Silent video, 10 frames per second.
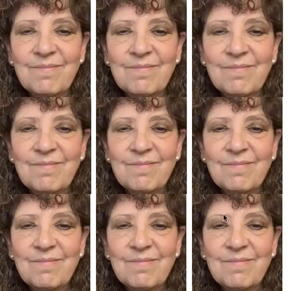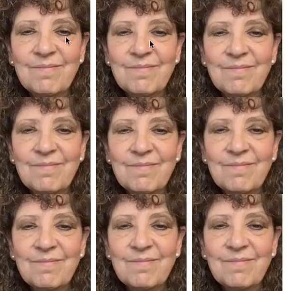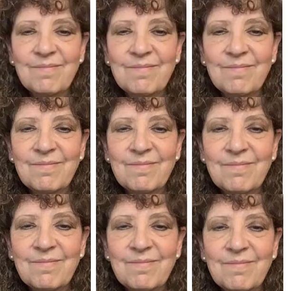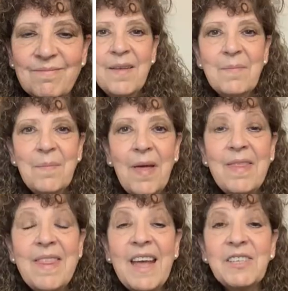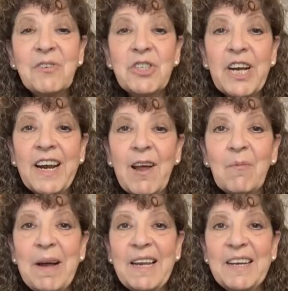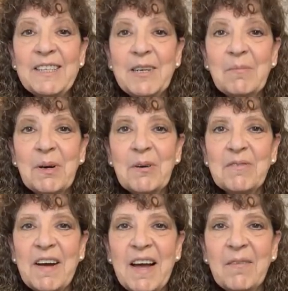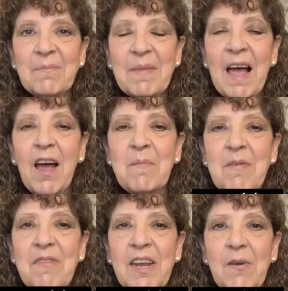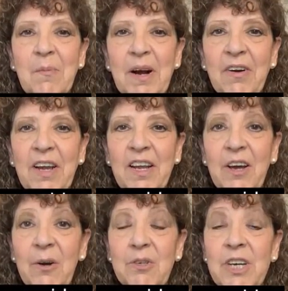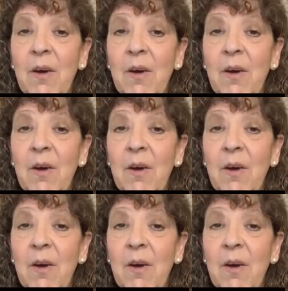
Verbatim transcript: And here is my video. Thanks for checking out my LinkedIn profile. I'm a video marketing coach,